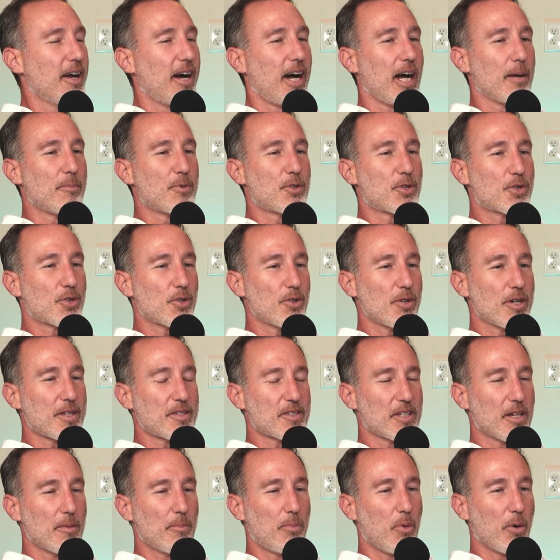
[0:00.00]
I'm sure at
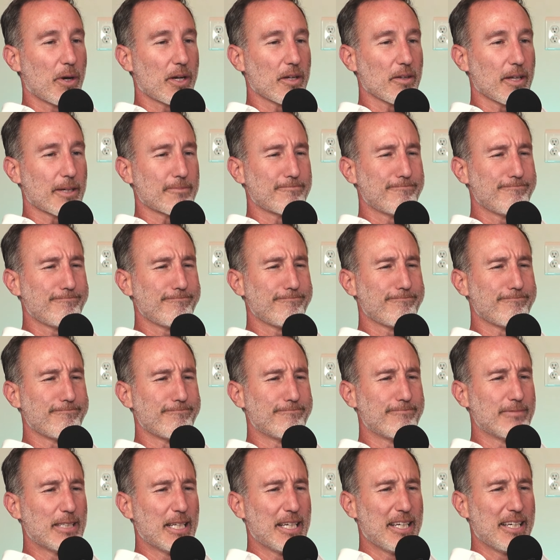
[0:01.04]
some point you're like, hmm,
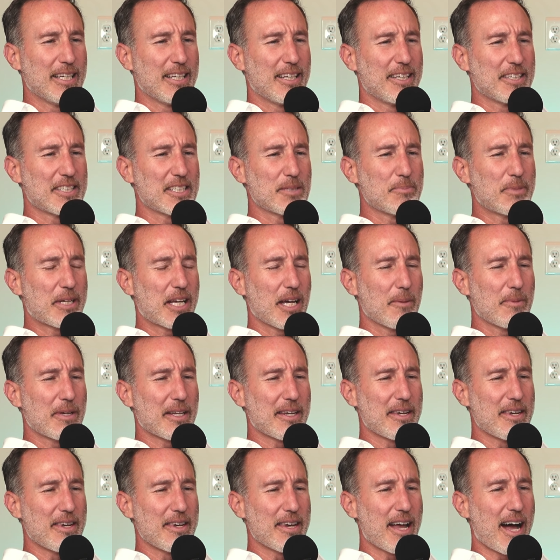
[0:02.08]
this is
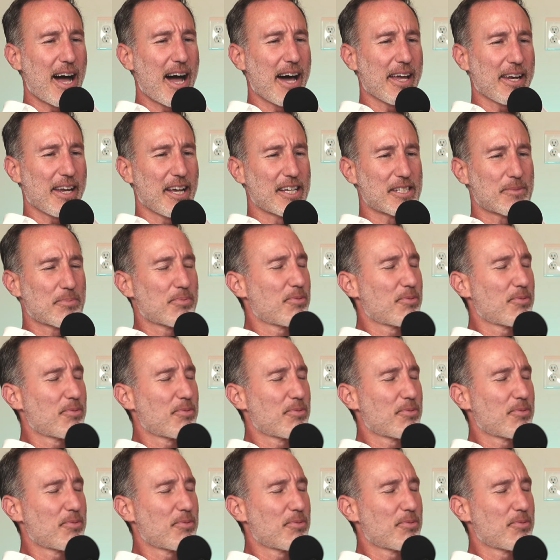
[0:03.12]
becoming not as